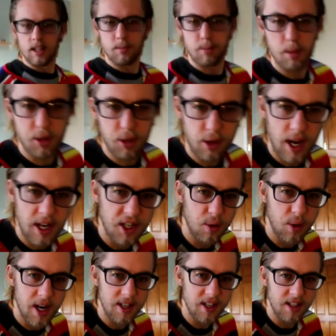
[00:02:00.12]
People don't actually
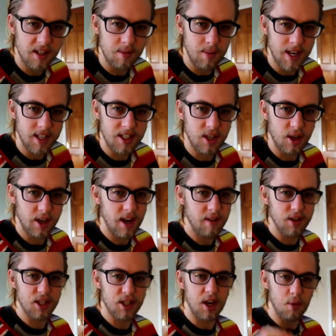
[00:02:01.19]
wear these in Mexico. I
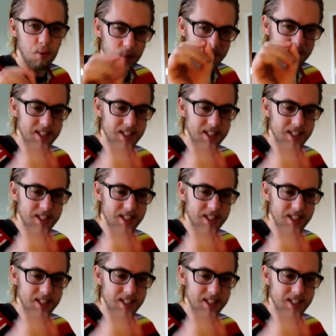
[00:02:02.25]
never saw one